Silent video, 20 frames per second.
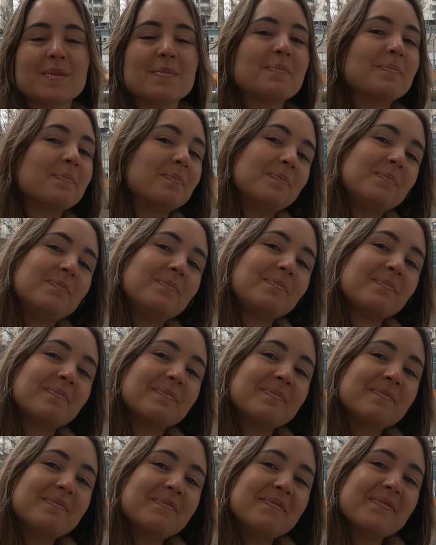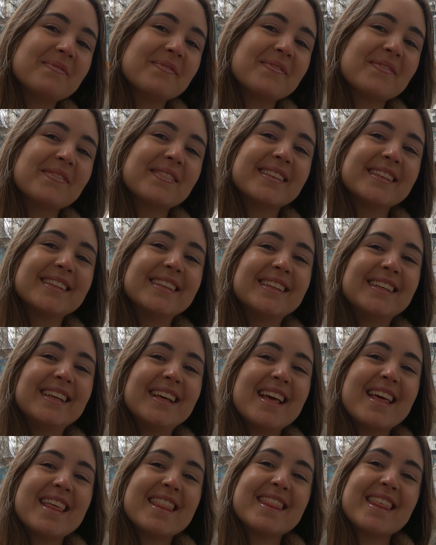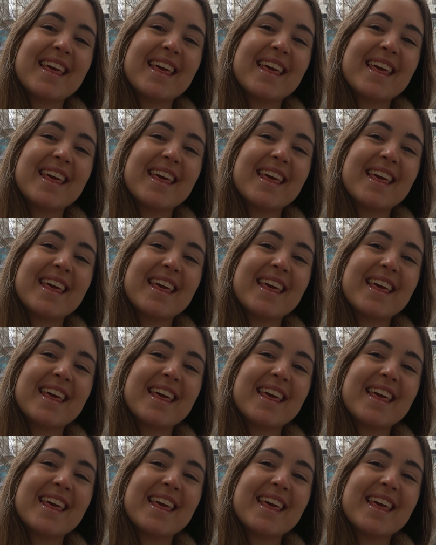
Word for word: Thanks, thanks a million for coming out with me today.